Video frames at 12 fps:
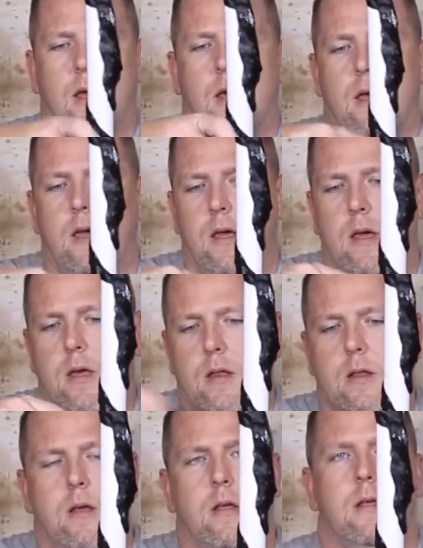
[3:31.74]

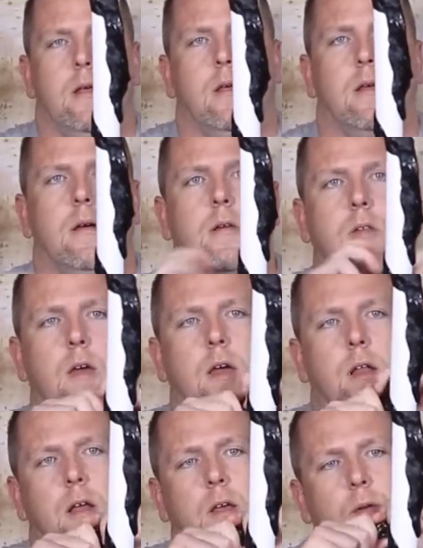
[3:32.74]
And I'm going to take
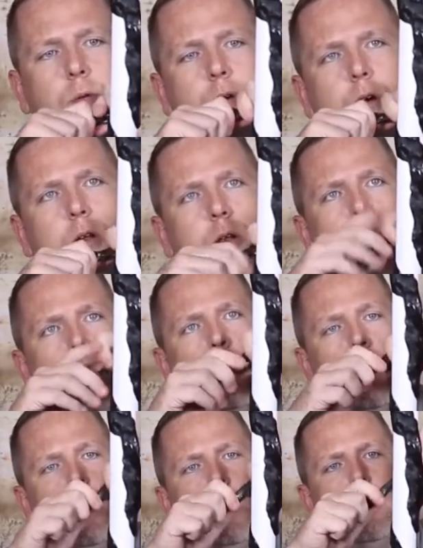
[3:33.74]
another one,
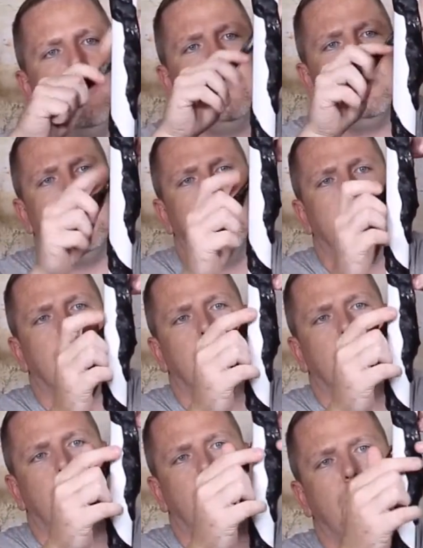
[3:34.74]
run another
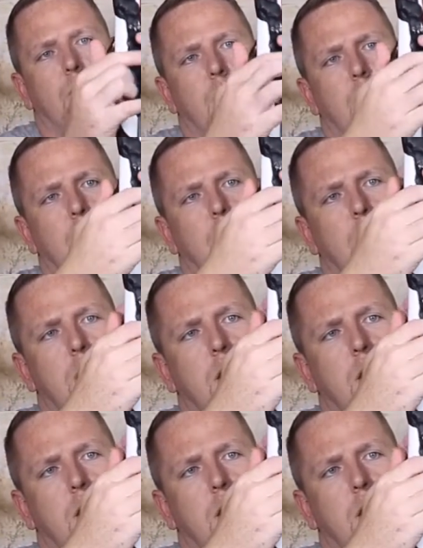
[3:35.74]
little string